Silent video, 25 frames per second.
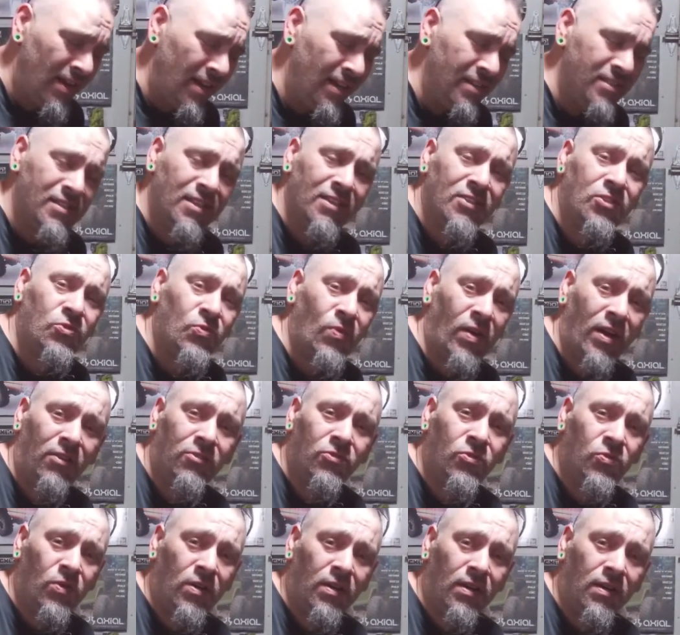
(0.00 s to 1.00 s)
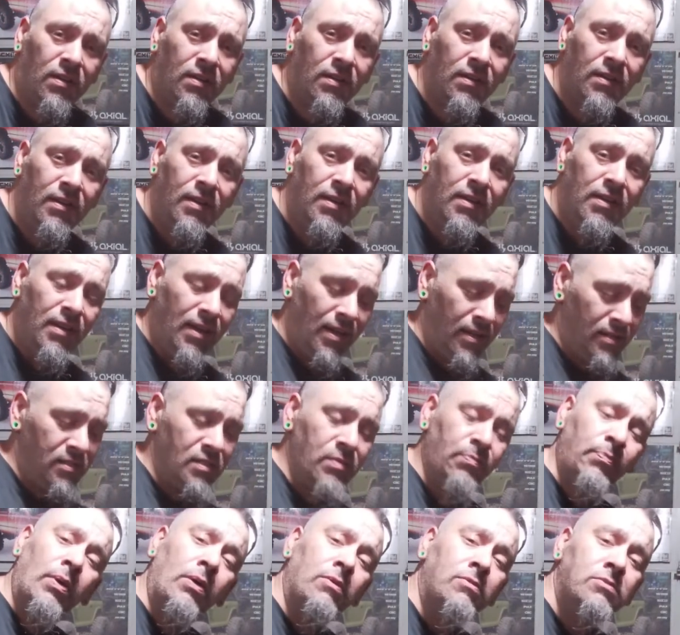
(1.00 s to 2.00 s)
It's a trail truck. It's
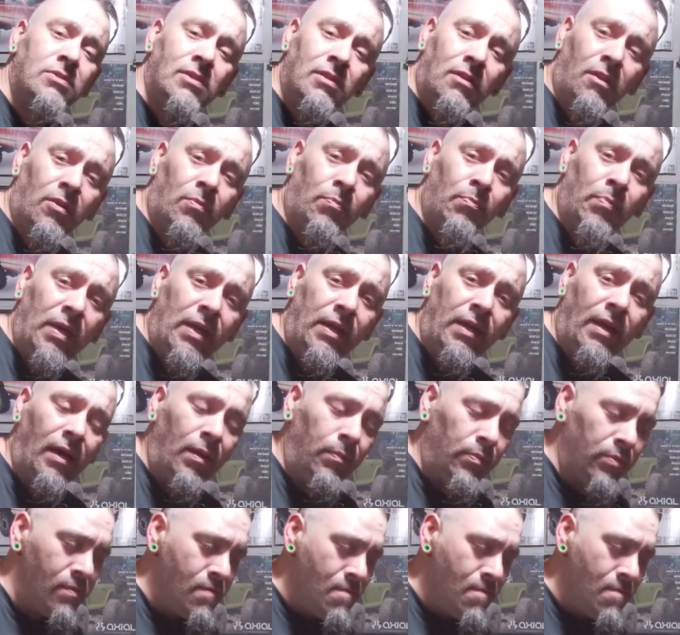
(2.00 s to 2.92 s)
supposed to look beat up.